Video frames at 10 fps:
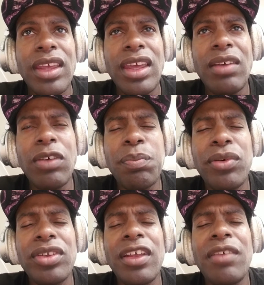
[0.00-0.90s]
Was
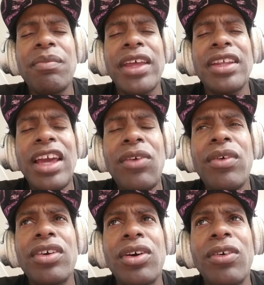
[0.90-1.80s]
posted up like an hour
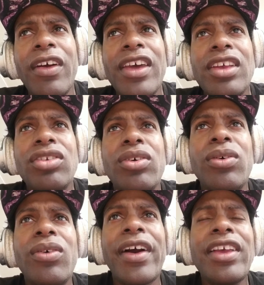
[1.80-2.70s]
ago.
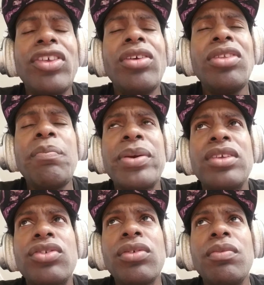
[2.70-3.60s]
So I click on the
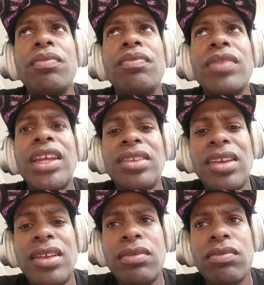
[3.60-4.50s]
picture, and
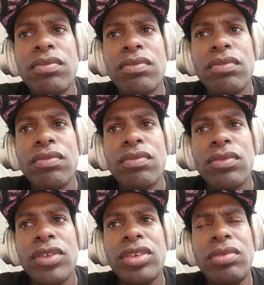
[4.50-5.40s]
then
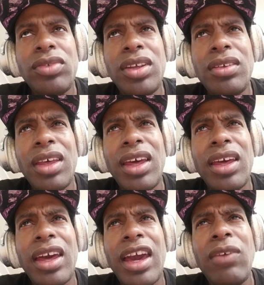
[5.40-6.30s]
something,
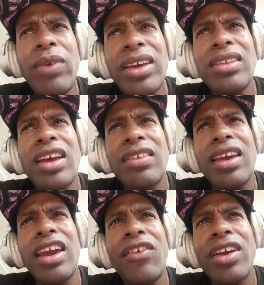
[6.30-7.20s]
I recognized
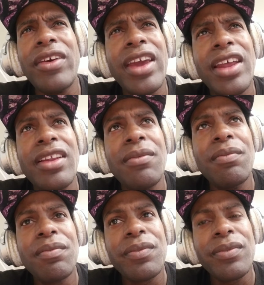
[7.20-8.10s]
that area, and
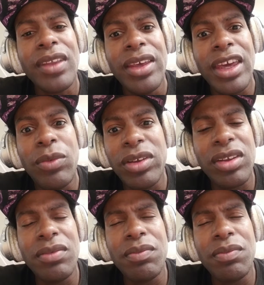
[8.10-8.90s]
it wasn't,